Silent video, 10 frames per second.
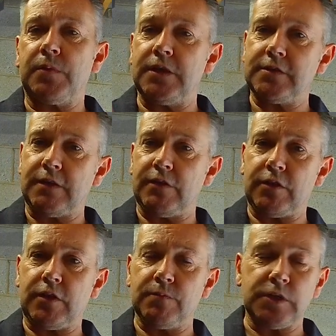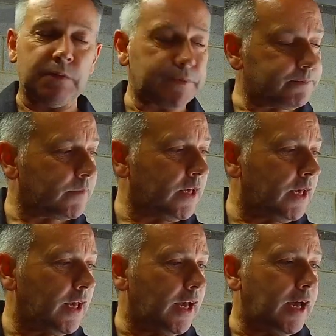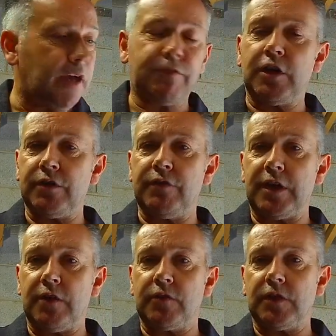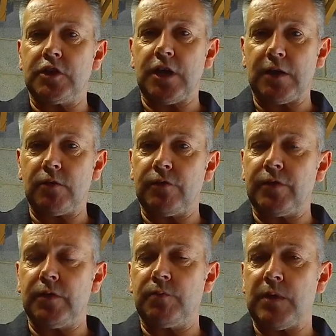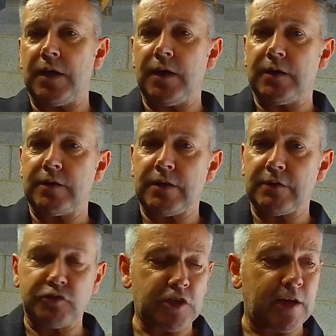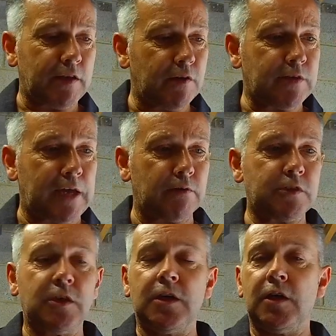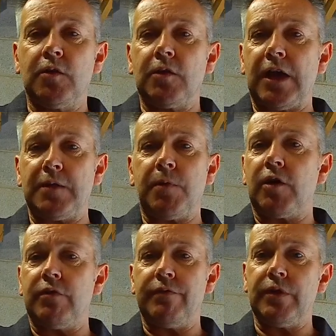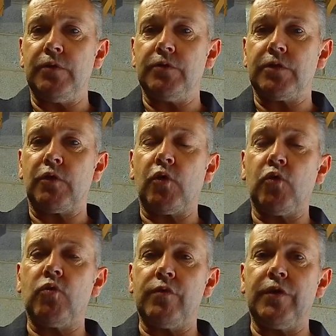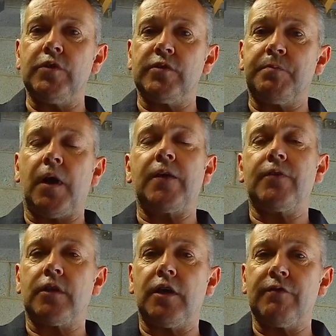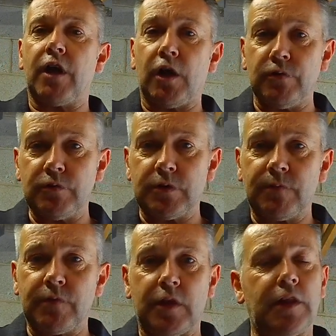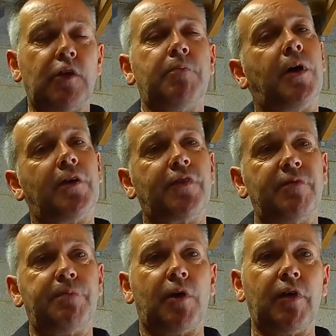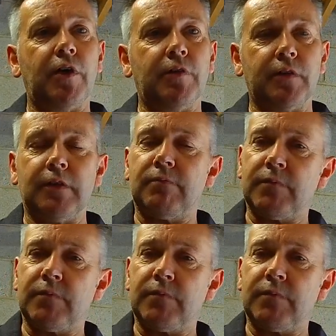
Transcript: please give it a thumbs up. I've got other videos on the channel if you check those out. Any bike reviews are all reviews of bikes that I've owned, so they're not bikes I've borrowed and